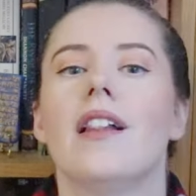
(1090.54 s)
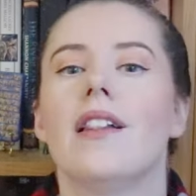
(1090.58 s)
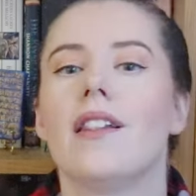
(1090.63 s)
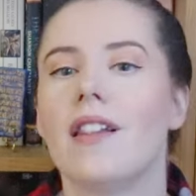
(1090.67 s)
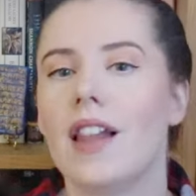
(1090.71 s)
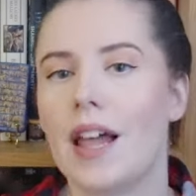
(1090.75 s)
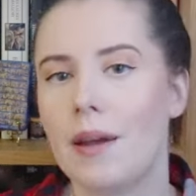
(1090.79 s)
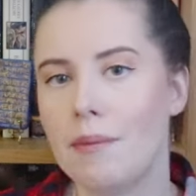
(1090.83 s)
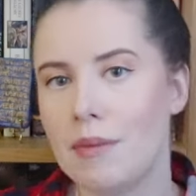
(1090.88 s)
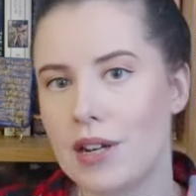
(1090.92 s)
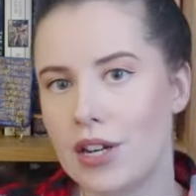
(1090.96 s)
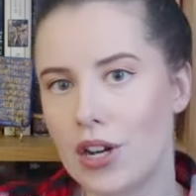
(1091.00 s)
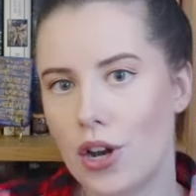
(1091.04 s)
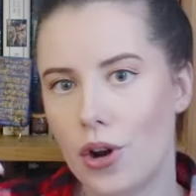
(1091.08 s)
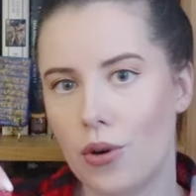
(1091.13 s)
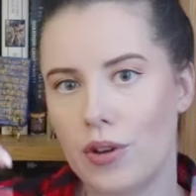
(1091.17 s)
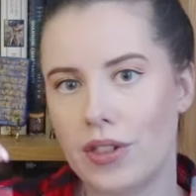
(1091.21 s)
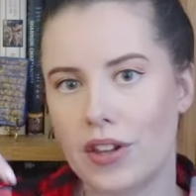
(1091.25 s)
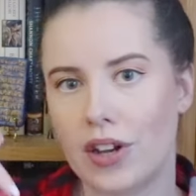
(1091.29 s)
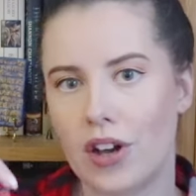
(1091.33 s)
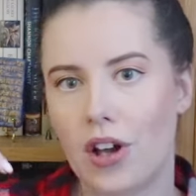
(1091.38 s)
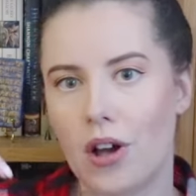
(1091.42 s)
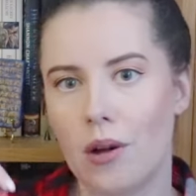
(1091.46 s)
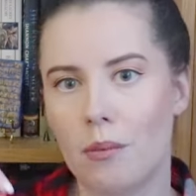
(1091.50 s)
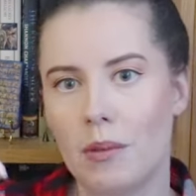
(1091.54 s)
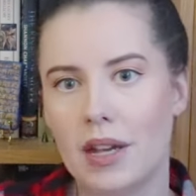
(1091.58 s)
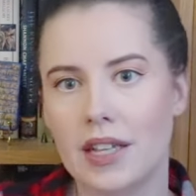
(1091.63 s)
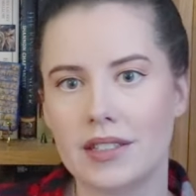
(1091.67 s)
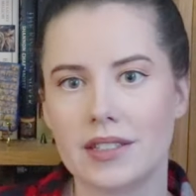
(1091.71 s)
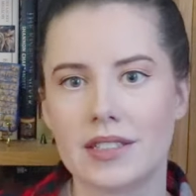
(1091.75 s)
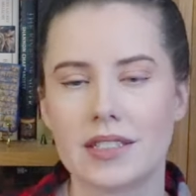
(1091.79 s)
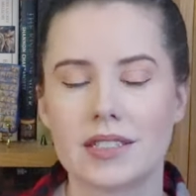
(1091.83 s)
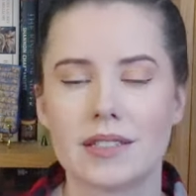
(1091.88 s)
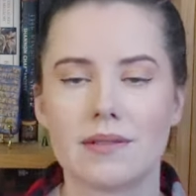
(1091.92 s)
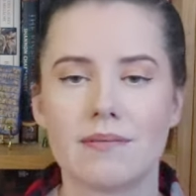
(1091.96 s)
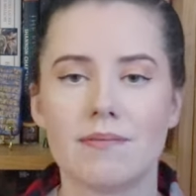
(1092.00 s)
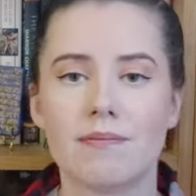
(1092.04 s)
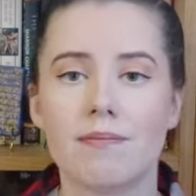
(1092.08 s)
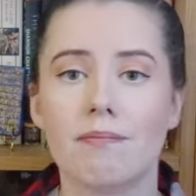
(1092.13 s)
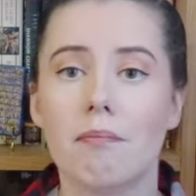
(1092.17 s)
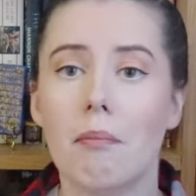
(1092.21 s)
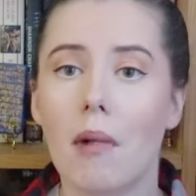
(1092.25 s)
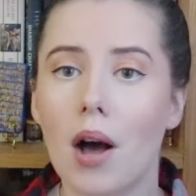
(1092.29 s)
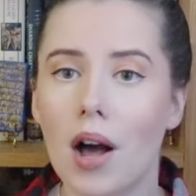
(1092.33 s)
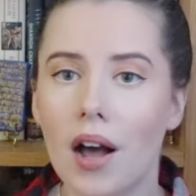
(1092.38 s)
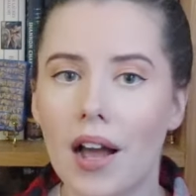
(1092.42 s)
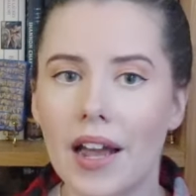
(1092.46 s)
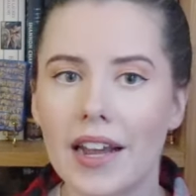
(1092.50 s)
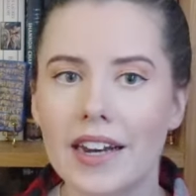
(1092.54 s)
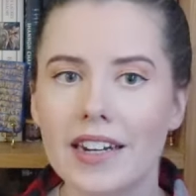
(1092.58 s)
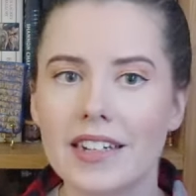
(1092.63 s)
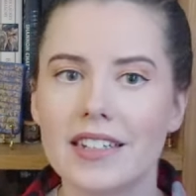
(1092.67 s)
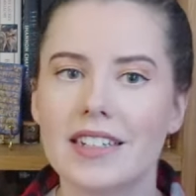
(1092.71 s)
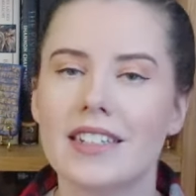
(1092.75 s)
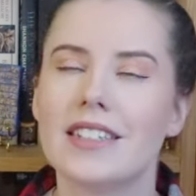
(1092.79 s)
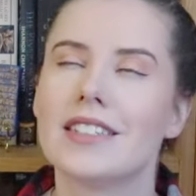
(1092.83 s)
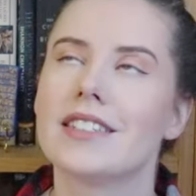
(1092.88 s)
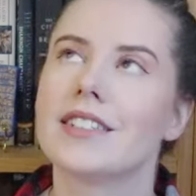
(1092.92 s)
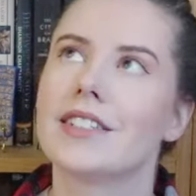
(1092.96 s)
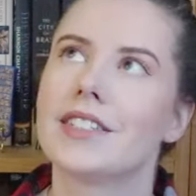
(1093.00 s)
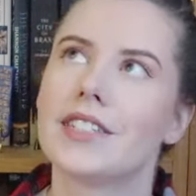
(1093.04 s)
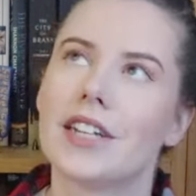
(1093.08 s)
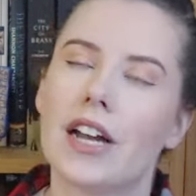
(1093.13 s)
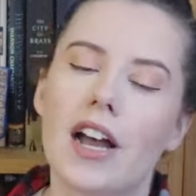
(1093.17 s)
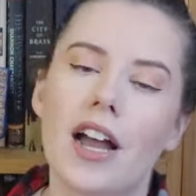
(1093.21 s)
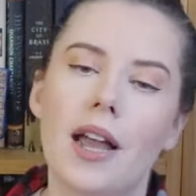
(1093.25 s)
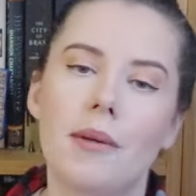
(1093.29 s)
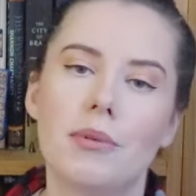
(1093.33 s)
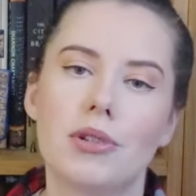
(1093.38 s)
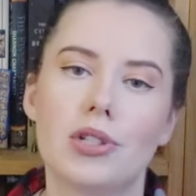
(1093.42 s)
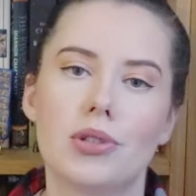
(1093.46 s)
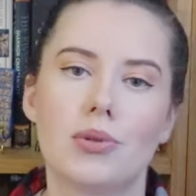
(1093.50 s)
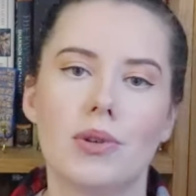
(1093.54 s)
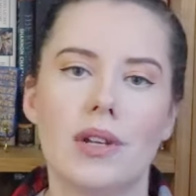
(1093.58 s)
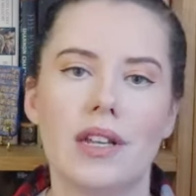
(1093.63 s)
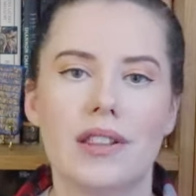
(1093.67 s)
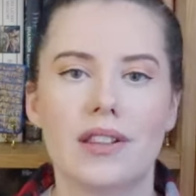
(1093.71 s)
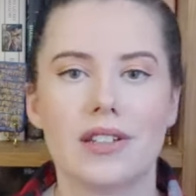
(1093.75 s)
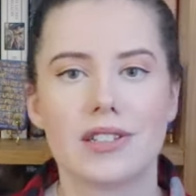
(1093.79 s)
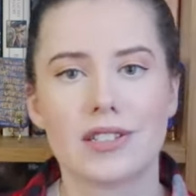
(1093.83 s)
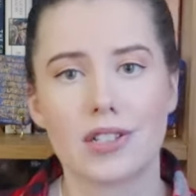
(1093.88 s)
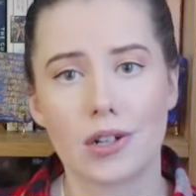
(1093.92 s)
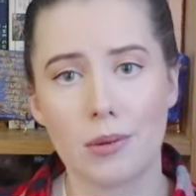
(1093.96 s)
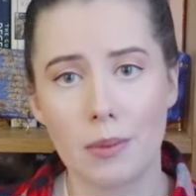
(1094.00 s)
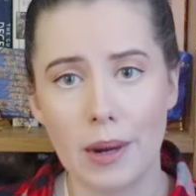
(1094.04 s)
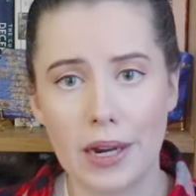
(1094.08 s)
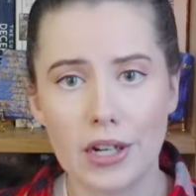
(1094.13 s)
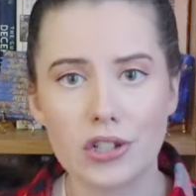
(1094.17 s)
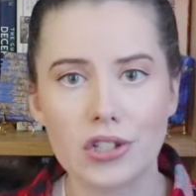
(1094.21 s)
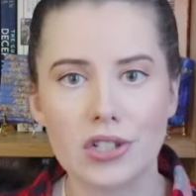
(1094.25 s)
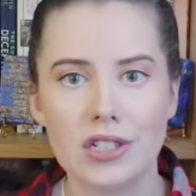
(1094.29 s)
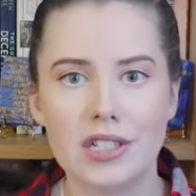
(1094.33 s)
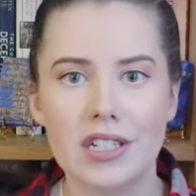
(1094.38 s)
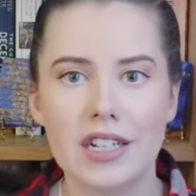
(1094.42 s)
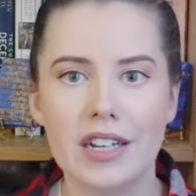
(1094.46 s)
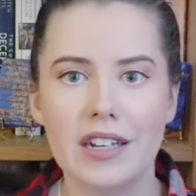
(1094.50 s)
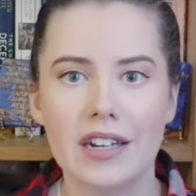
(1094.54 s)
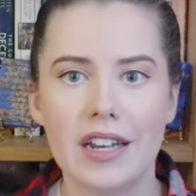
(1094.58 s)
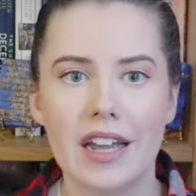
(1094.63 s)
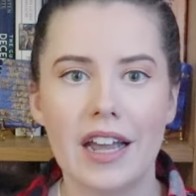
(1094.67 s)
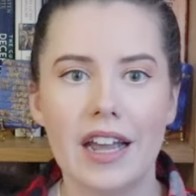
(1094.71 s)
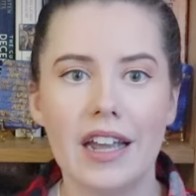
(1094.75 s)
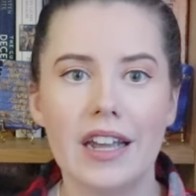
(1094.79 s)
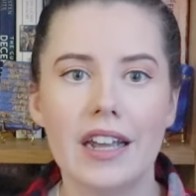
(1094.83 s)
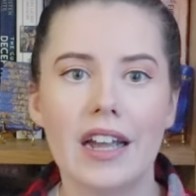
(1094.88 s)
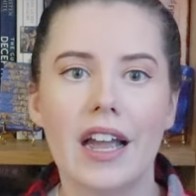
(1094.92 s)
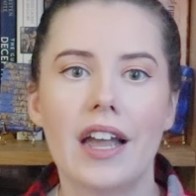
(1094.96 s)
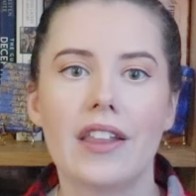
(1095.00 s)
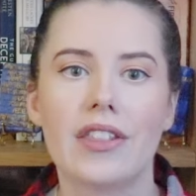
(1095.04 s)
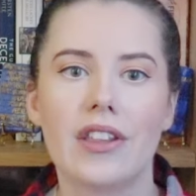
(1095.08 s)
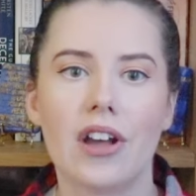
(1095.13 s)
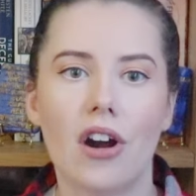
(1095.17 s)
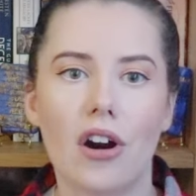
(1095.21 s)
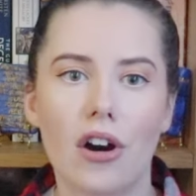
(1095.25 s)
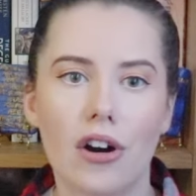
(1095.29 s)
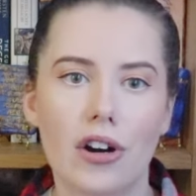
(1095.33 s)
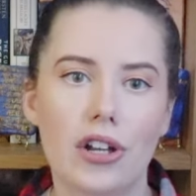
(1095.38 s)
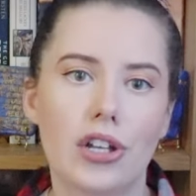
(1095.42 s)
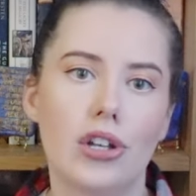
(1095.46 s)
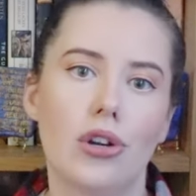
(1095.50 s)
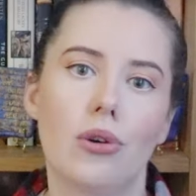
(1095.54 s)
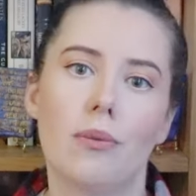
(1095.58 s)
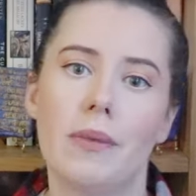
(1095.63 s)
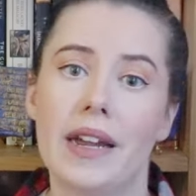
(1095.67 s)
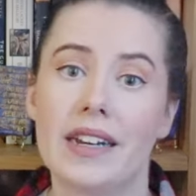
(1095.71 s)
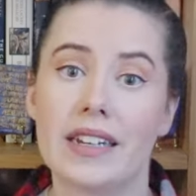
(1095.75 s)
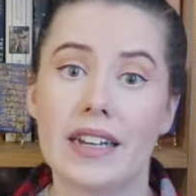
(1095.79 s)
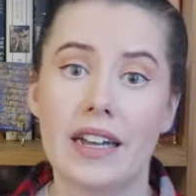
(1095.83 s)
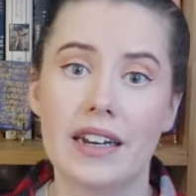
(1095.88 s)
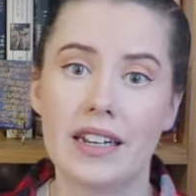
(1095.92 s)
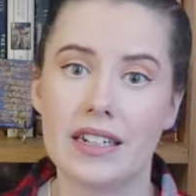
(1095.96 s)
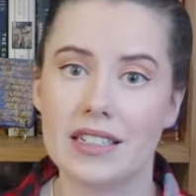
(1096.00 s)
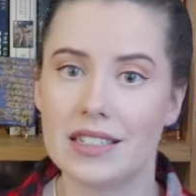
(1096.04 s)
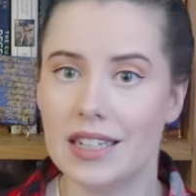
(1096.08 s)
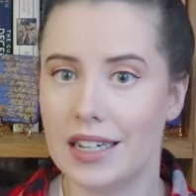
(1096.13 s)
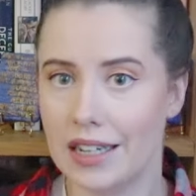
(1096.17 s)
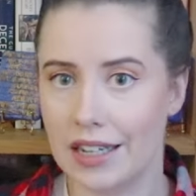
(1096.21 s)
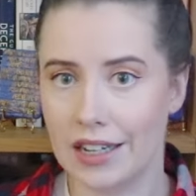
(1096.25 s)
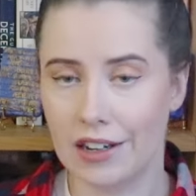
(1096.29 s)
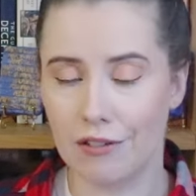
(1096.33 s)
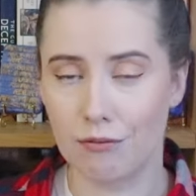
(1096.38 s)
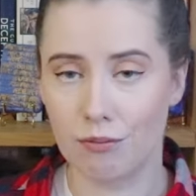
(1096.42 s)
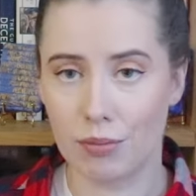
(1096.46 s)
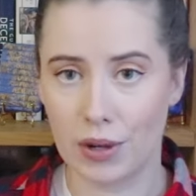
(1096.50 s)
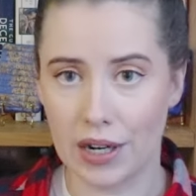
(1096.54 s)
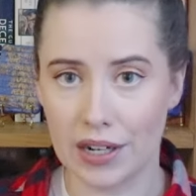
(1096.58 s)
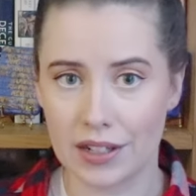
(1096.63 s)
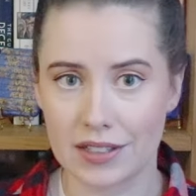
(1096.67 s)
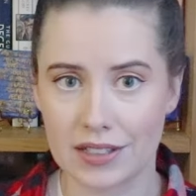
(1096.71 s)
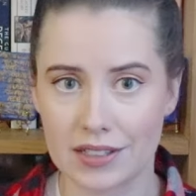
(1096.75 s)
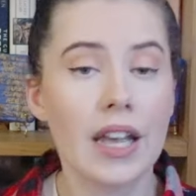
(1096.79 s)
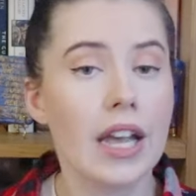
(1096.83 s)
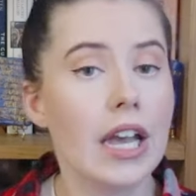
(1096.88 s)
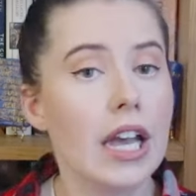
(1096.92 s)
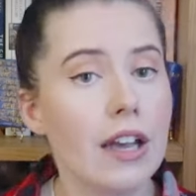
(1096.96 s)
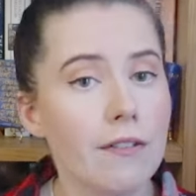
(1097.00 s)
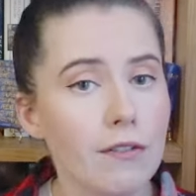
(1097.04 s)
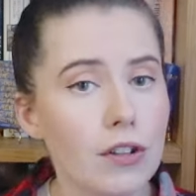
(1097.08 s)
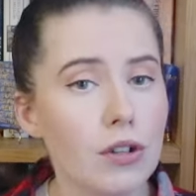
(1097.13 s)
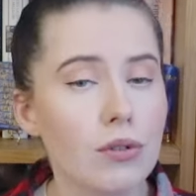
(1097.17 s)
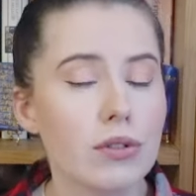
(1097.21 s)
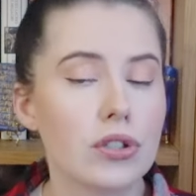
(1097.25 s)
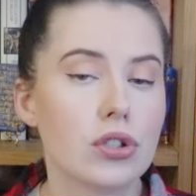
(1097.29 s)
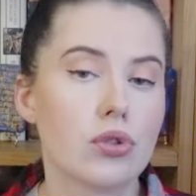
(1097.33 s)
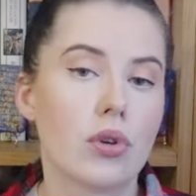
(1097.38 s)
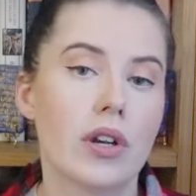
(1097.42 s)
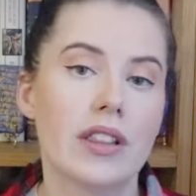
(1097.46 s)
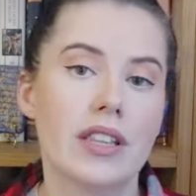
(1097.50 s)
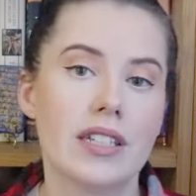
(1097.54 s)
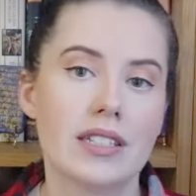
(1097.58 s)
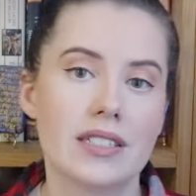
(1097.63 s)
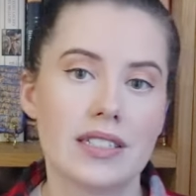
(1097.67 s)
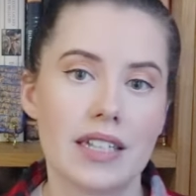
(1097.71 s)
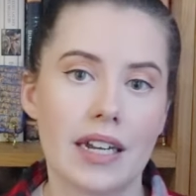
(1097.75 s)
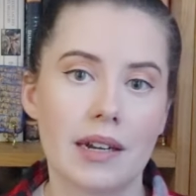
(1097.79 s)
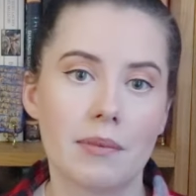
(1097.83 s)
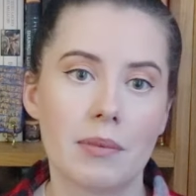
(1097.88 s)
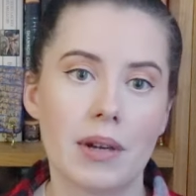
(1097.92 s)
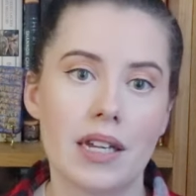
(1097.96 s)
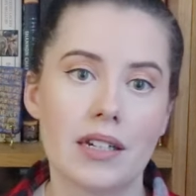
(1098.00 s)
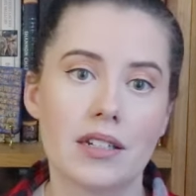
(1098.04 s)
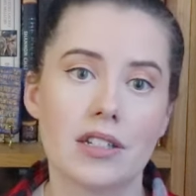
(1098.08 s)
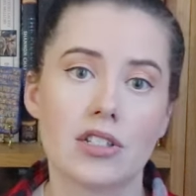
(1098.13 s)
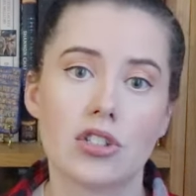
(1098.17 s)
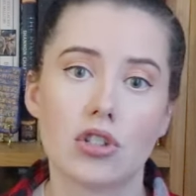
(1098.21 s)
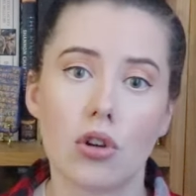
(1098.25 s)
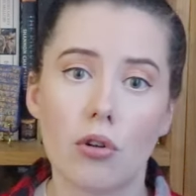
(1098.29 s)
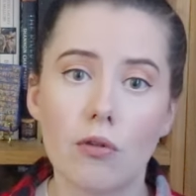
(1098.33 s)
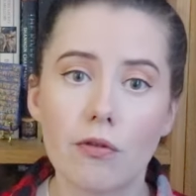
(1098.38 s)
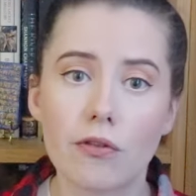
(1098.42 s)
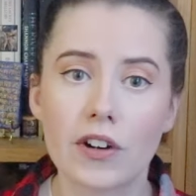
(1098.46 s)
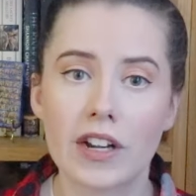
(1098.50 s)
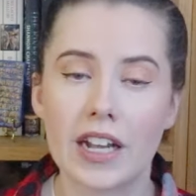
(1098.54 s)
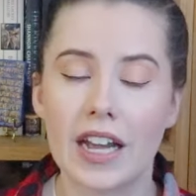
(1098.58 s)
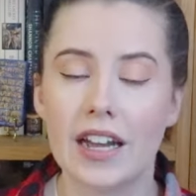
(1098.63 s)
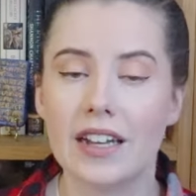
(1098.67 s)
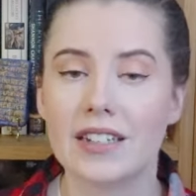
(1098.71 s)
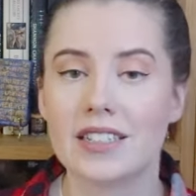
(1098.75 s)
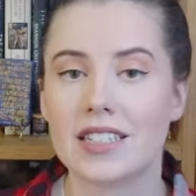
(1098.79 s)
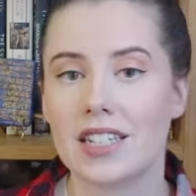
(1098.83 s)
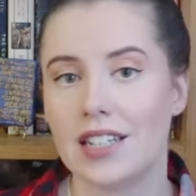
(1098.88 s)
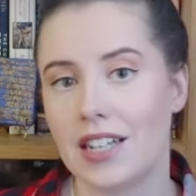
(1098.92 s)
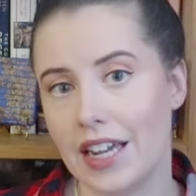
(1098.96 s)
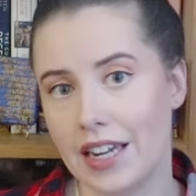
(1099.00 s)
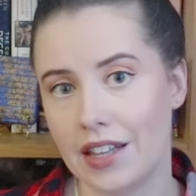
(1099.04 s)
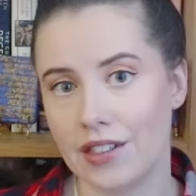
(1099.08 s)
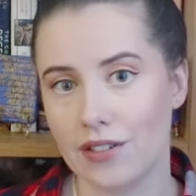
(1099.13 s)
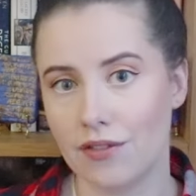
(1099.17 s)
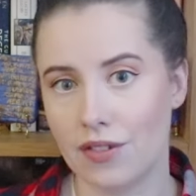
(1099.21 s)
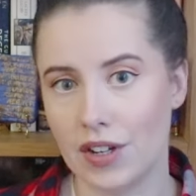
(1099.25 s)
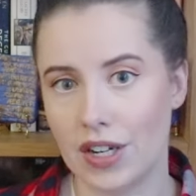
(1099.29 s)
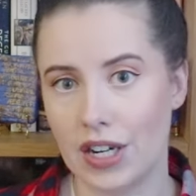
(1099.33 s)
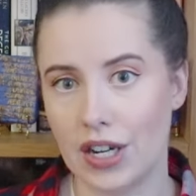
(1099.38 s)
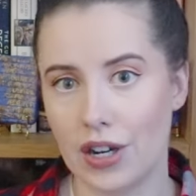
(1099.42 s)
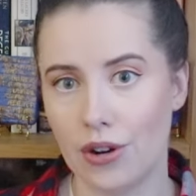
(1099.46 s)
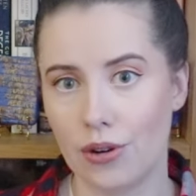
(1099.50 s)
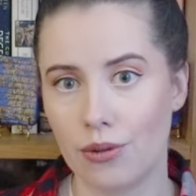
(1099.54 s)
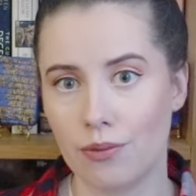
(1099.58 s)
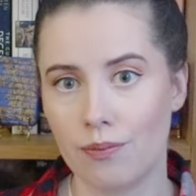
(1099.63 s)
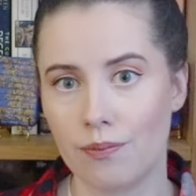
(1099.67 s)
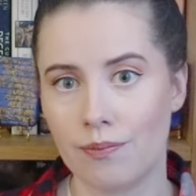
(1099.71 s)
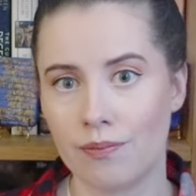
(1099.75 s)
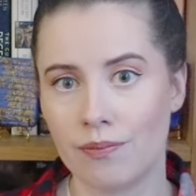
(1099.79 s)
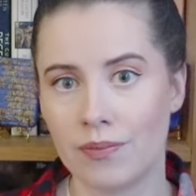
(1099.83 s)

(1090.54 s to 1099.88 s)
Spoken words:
Let me know in the comments. Mine is a tie between the Sarmatian DNA and the archaeomagnetic dating of bricks. If you enjoyed this segment, don't forget to like the video.